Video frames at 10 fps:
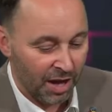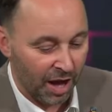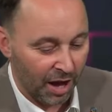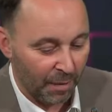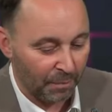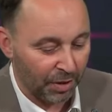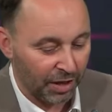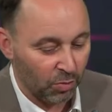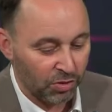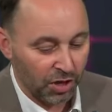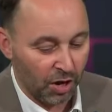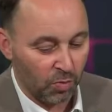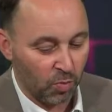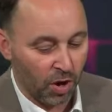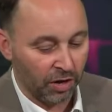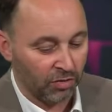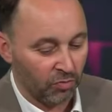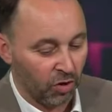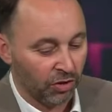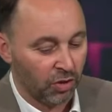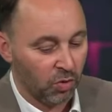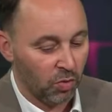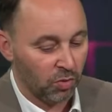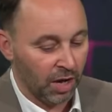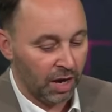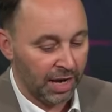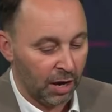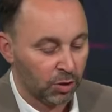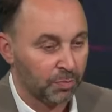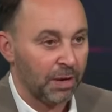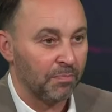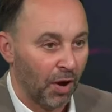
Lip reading: but they also won Runcorn and Helsby